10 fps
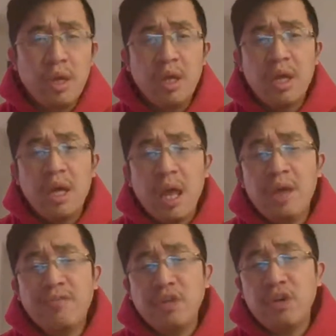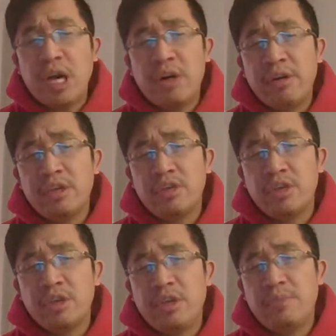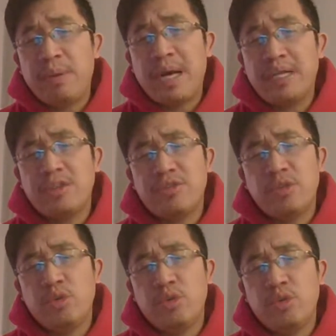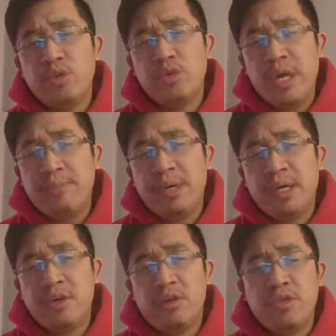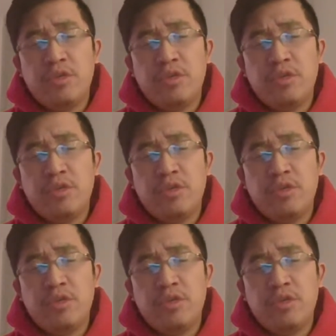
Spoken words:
If you already turned in your packets through email or through the